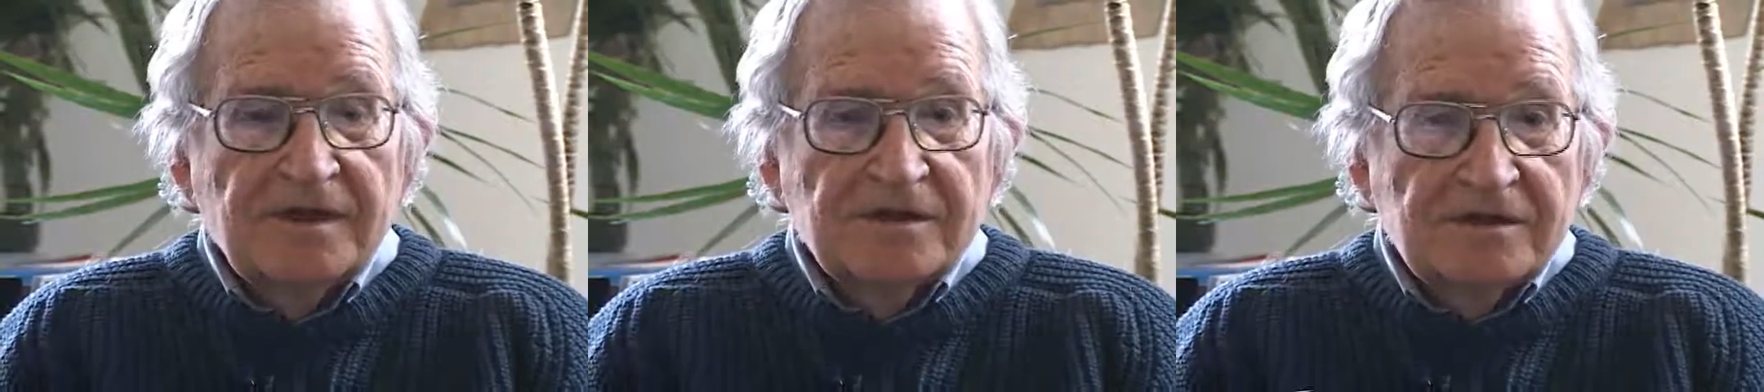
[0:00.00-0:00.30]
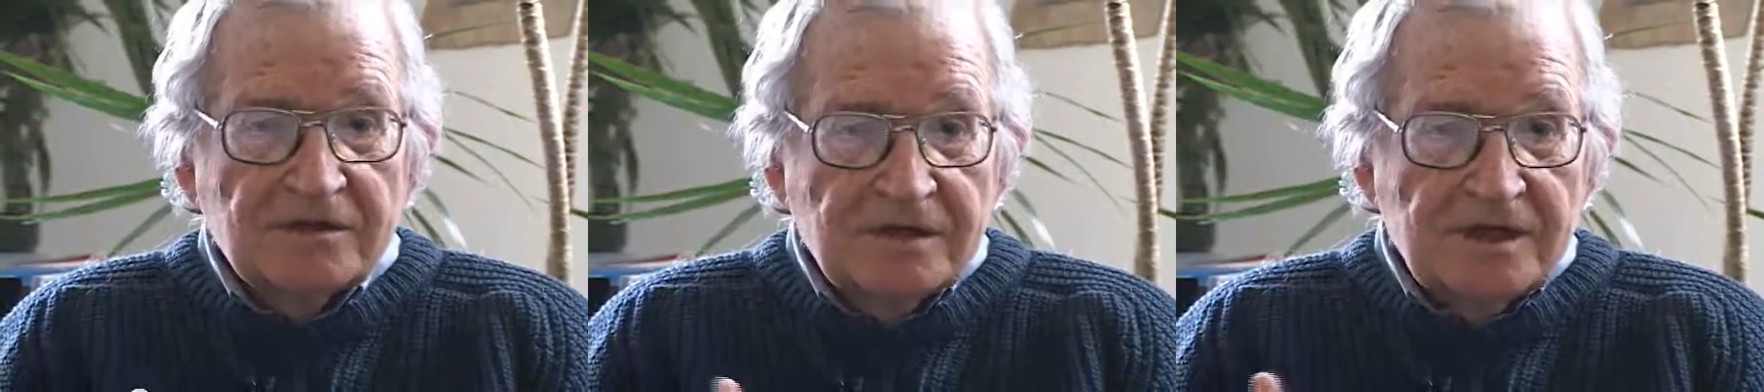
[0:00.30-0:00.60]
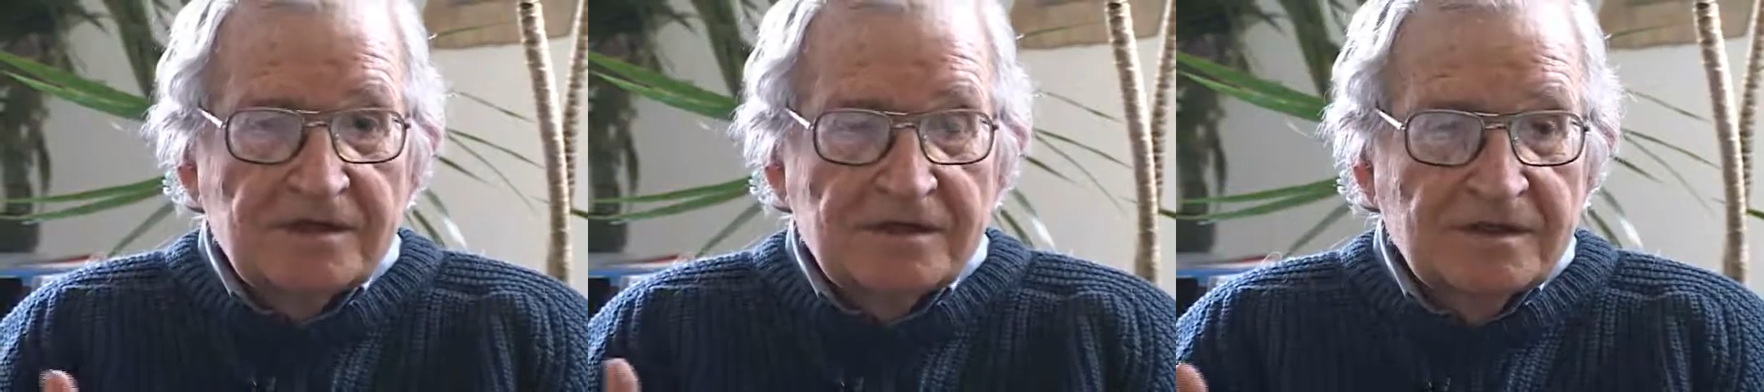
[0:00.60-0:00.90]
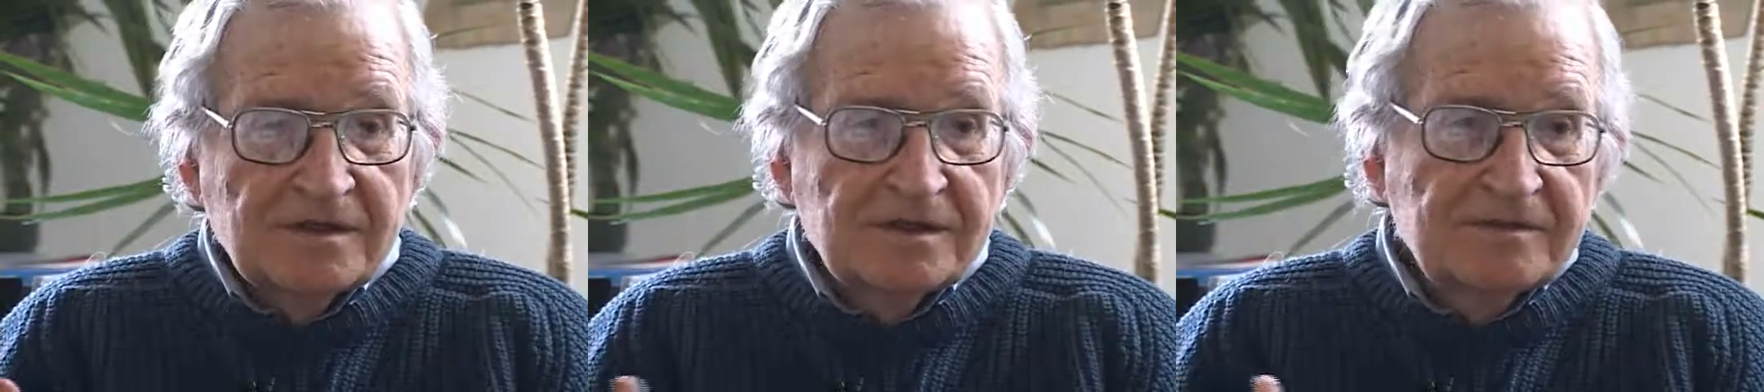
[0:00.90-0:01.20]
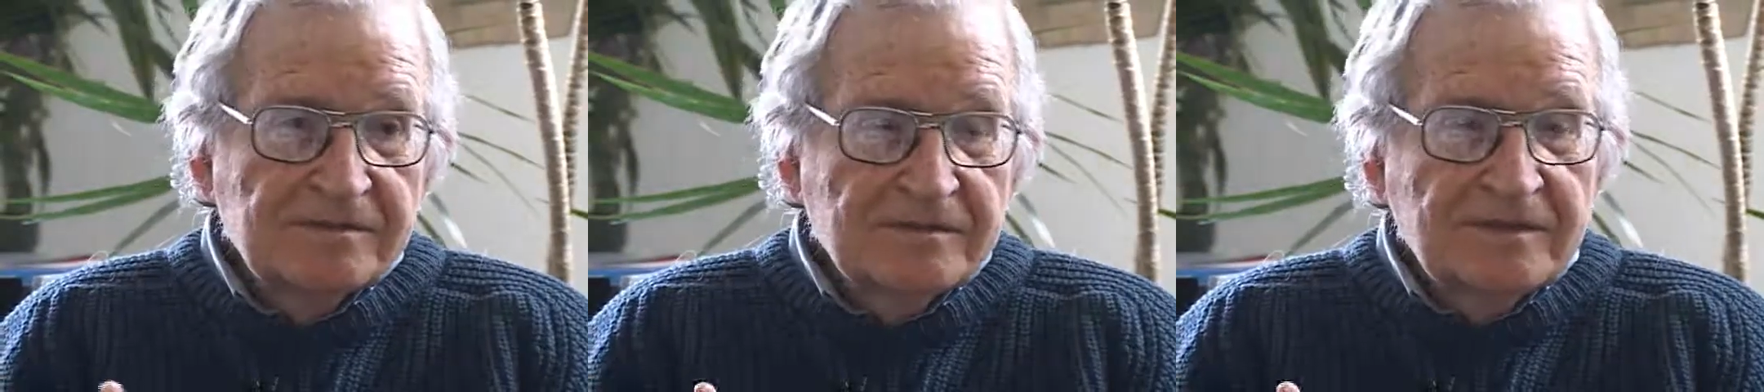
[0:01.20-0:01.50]
So yes,
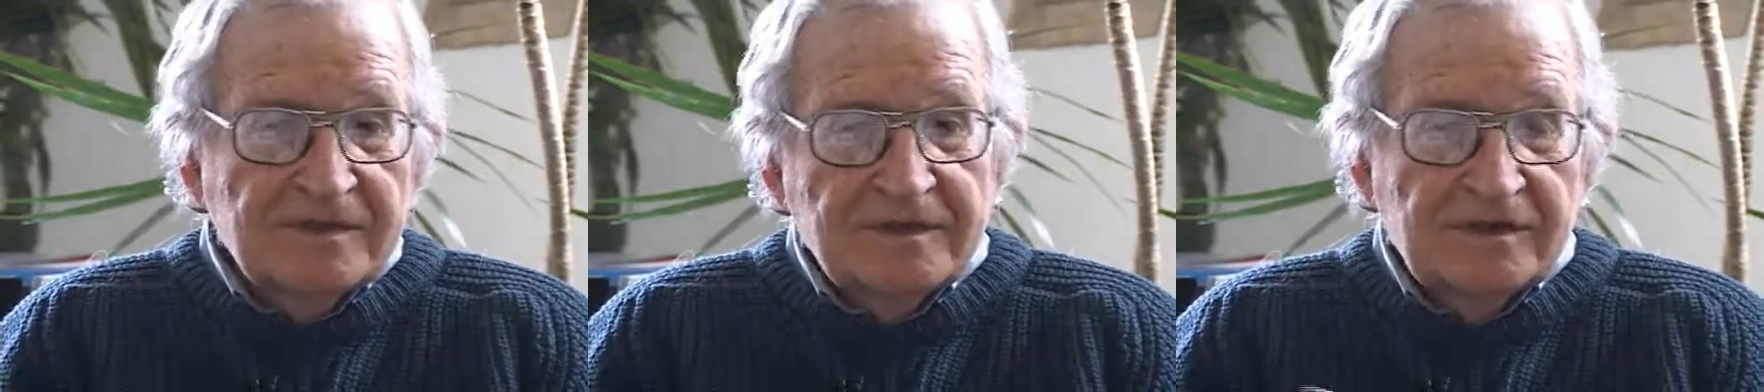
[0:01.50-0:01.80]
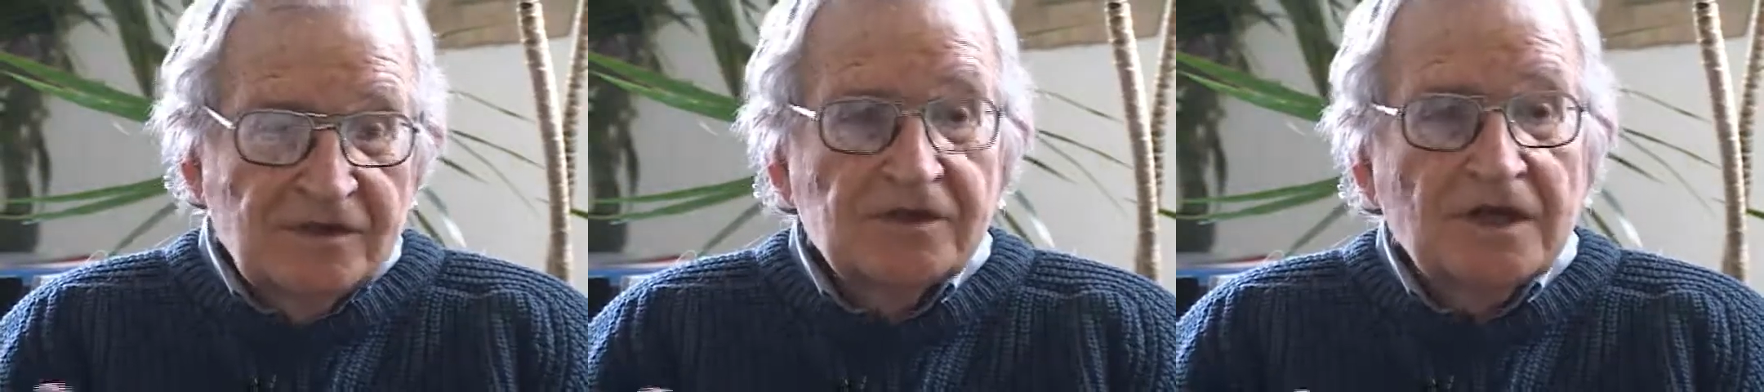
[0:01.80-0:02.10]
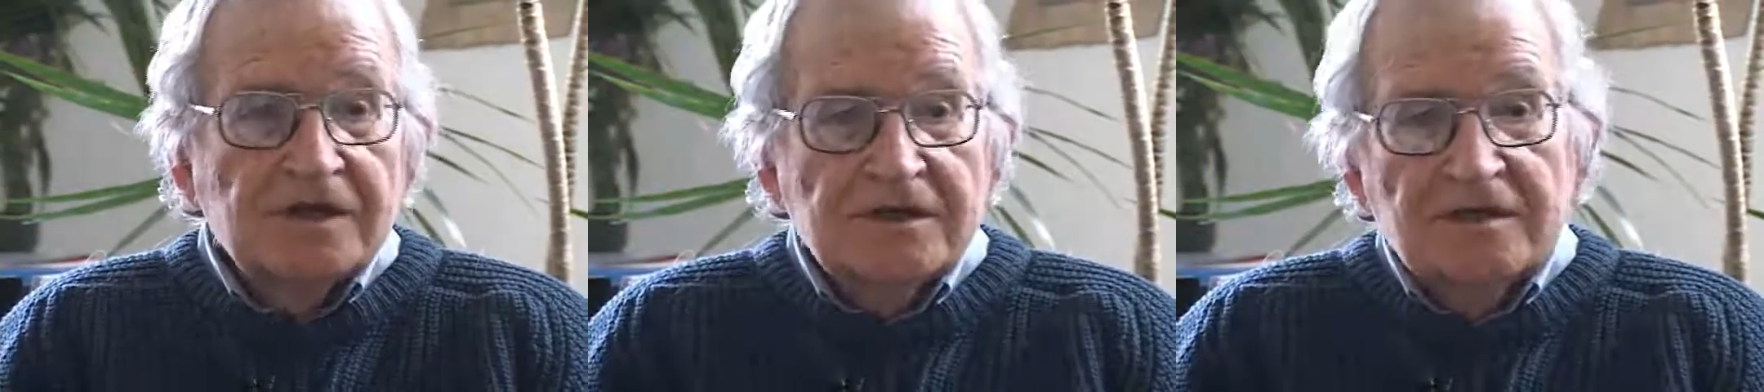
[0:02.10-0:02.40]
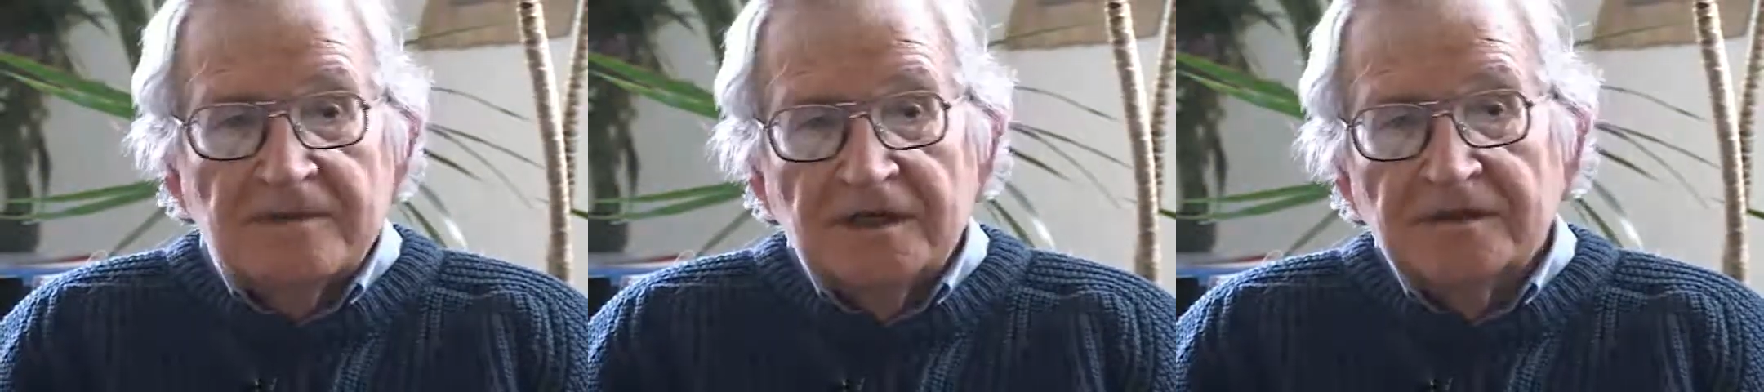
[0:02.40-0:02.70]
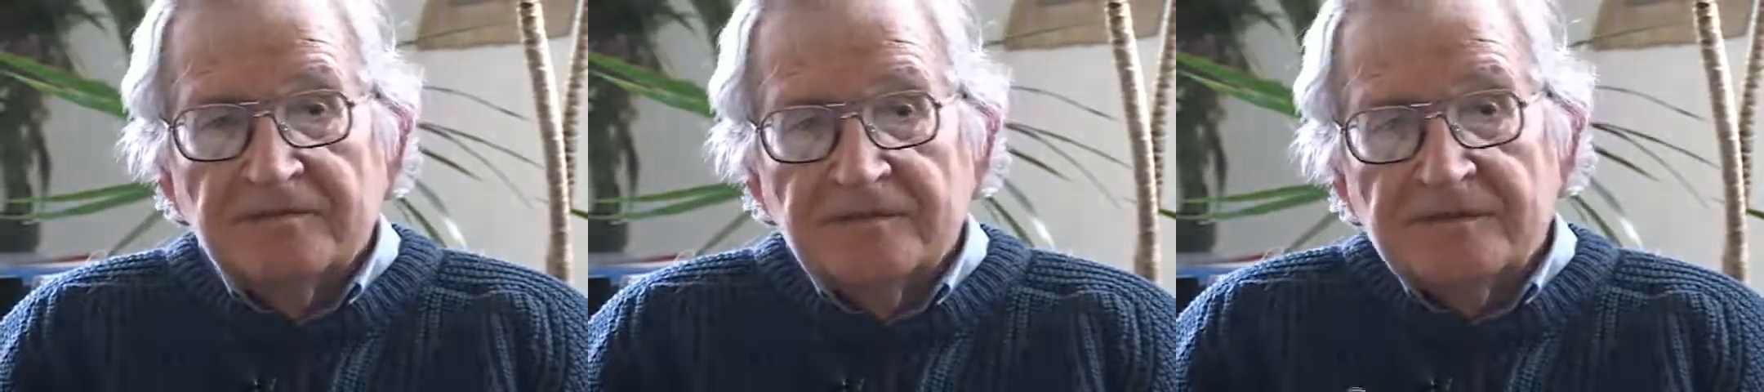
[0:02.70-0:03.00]
there's discussion
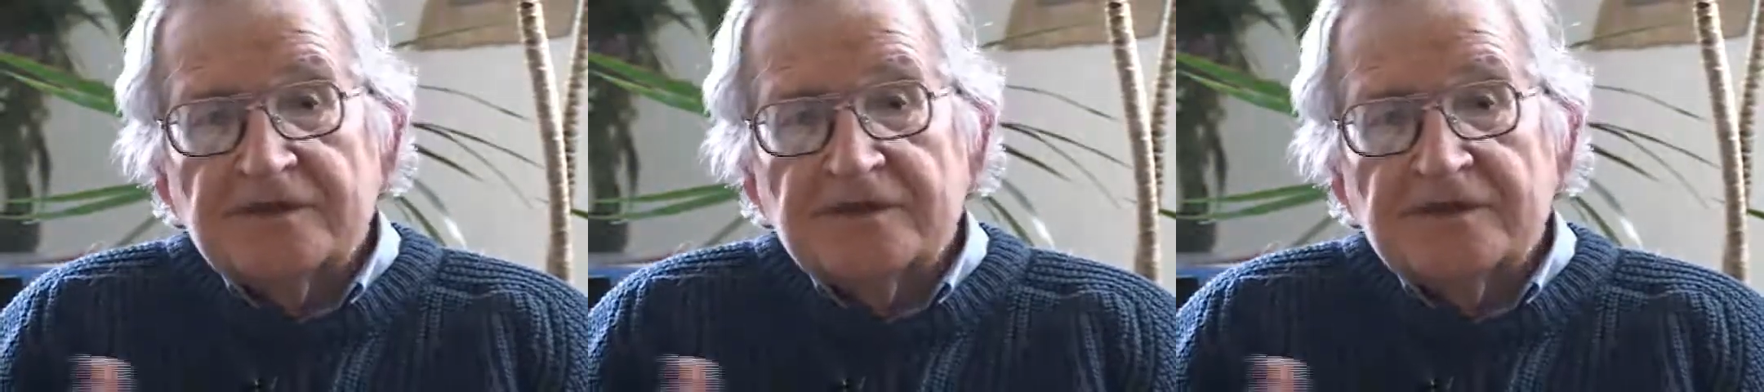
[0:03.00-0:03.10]
among